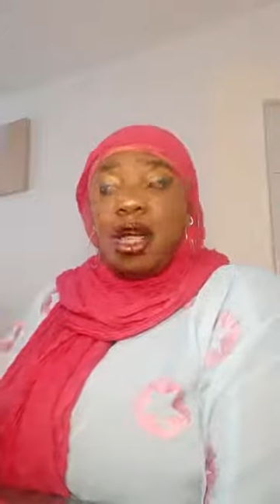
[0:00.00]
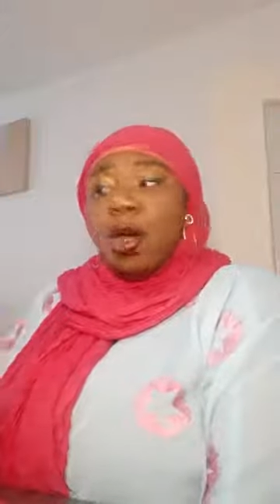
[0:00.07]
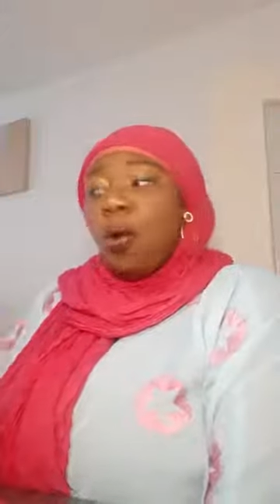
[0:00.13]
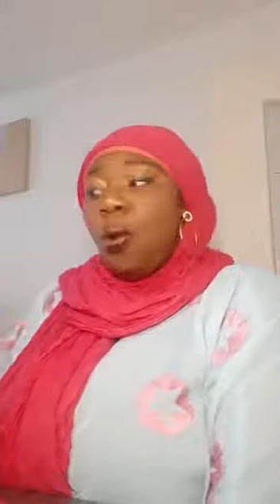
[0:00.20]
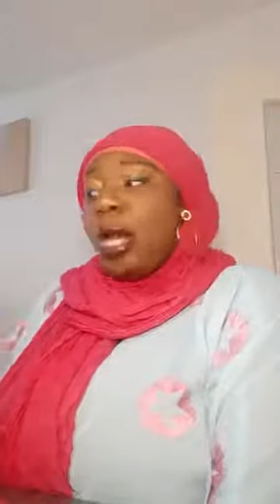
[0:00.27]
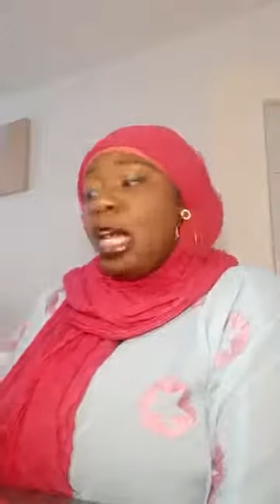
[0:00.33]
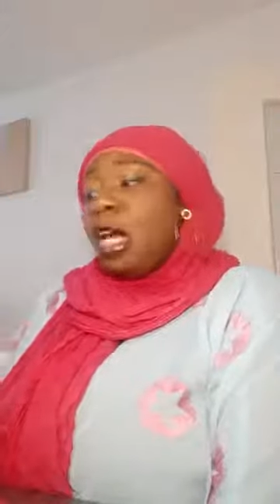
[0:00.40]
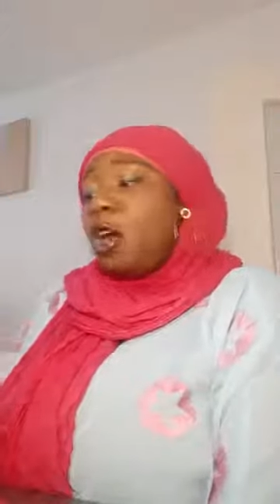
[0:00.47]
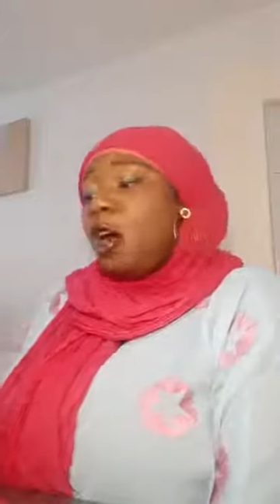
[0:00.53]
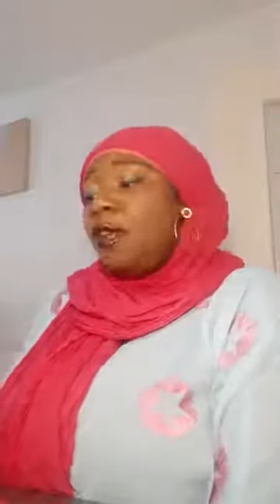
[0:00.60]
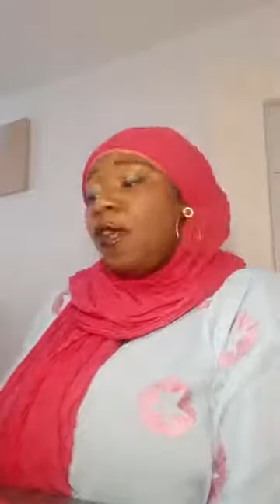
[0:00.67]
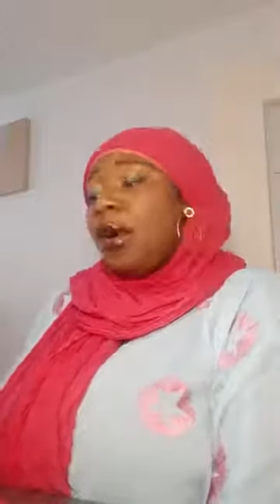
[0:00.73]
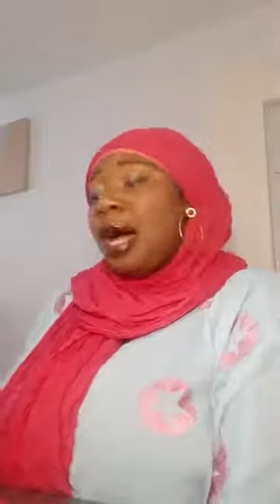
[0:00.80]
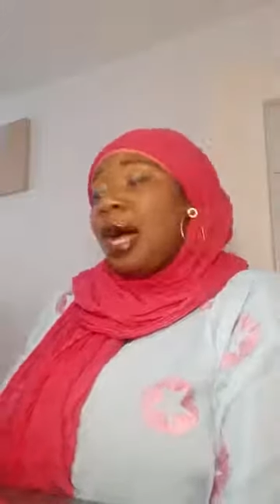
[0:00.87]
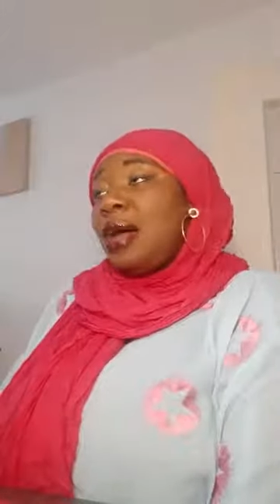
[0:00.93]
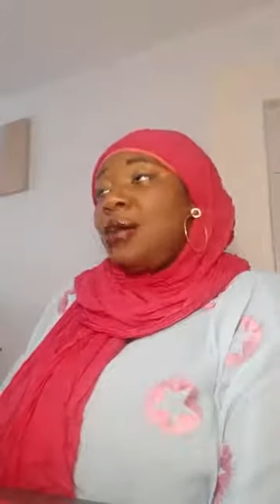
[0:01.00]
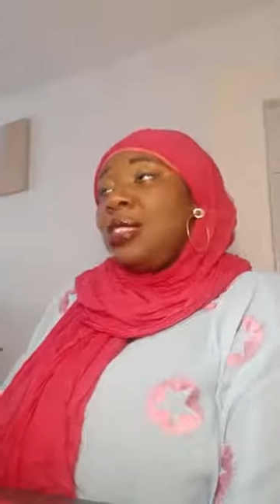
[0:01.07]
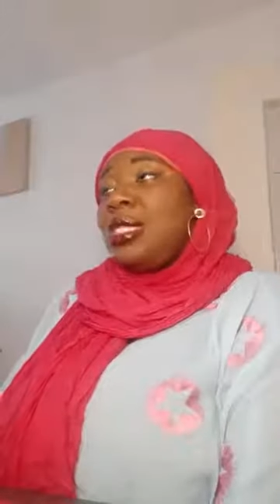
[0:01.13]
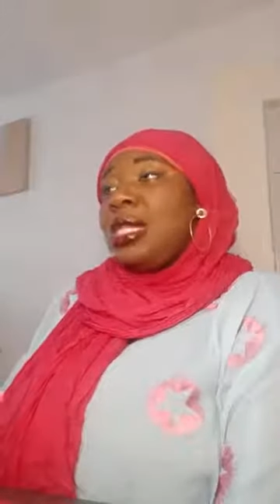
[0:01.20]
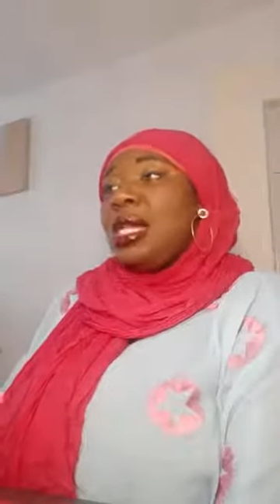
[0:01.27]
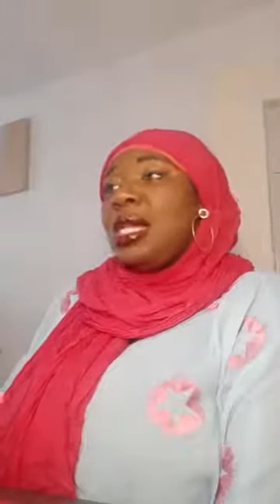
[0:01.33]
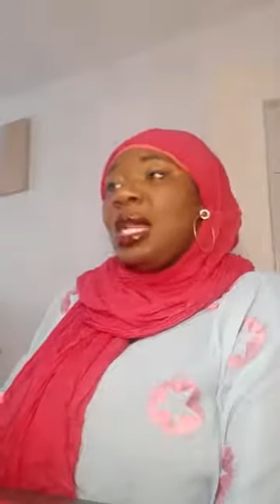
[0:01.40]
When you go for
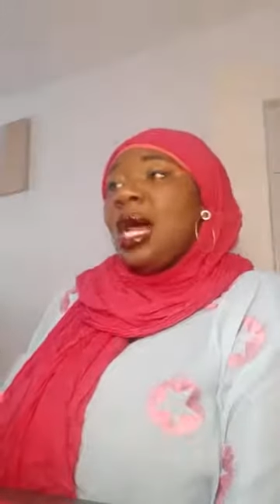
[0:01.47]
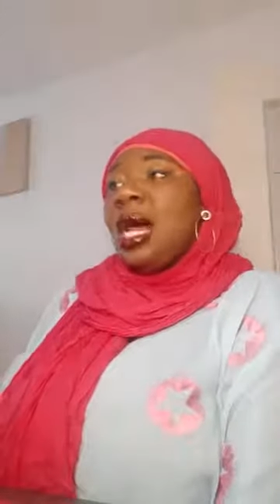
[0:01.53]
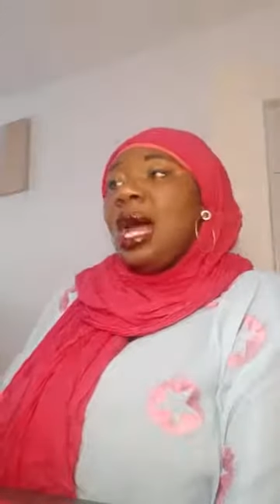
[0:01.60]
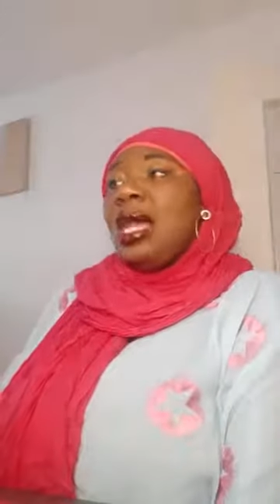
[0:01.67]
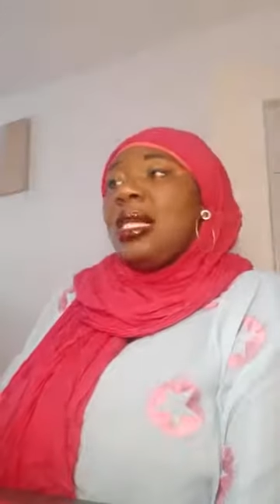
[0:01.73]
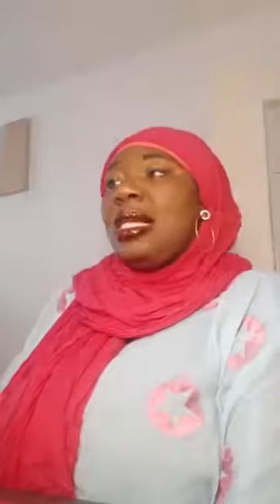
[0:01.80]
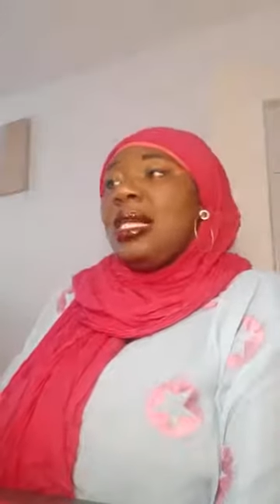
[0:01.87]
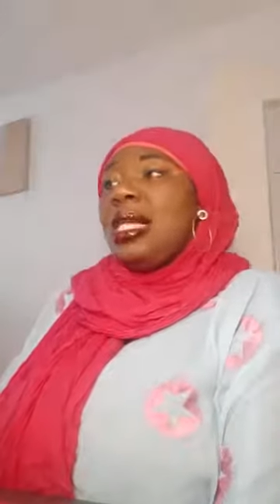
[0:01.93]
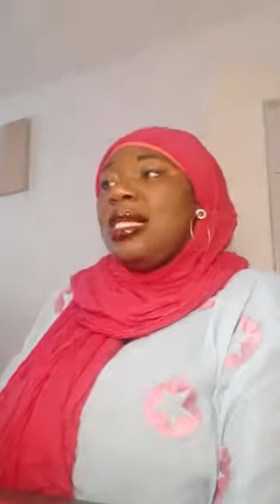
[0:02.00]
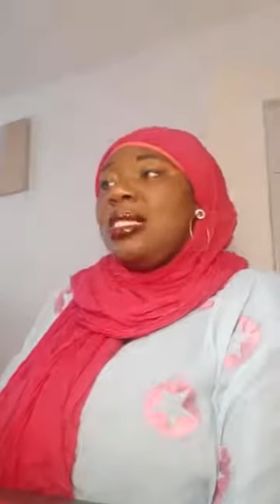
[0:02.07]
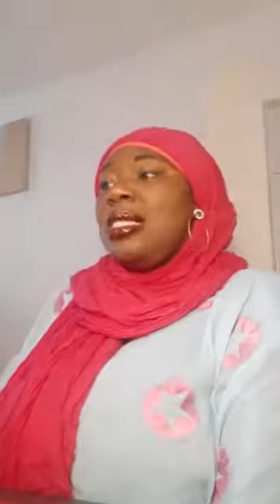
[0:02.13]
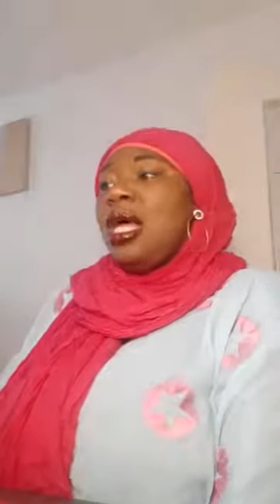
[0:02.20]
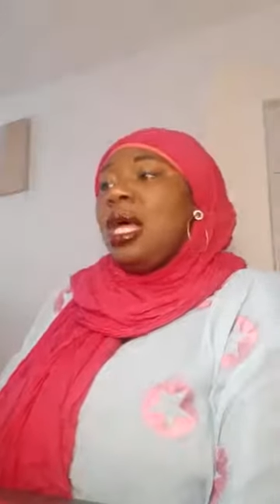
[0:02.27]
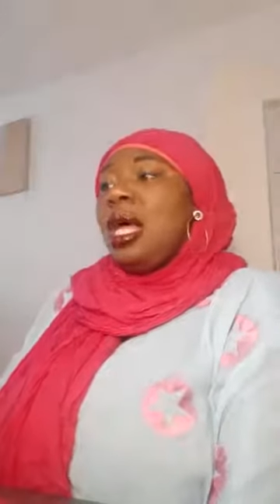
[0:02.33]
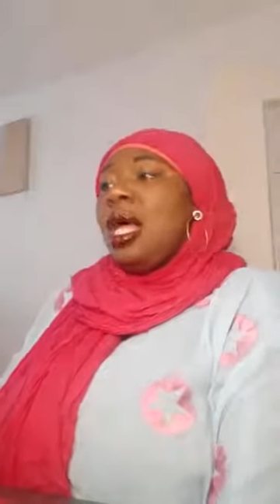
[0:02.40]
counseling, at least,